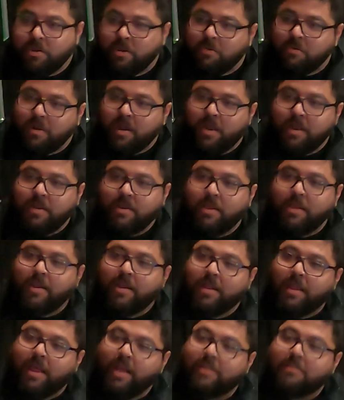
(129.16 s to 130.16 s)
you know what I
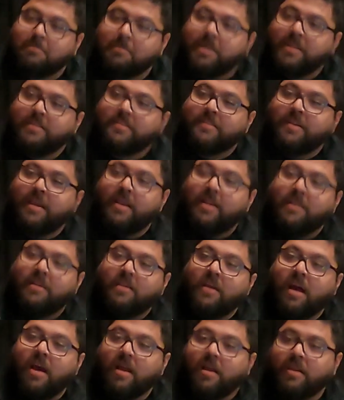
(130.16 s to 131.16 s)
did at Last Man Standing,
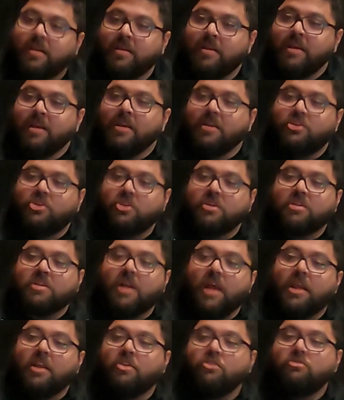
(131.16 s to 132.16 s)
Doc? Just
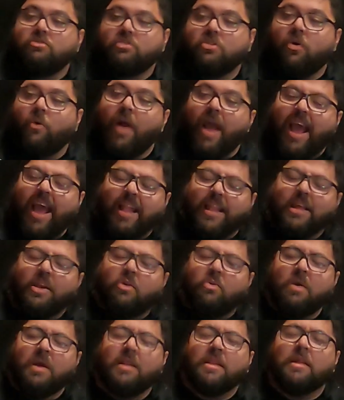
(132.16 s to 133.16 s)
like you so
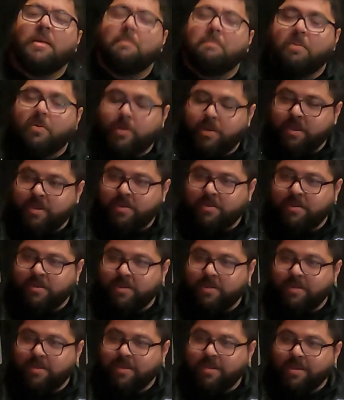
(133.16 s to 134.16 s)
eloquently put it,
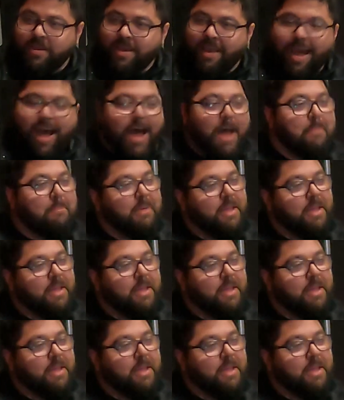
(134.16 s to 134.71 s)
I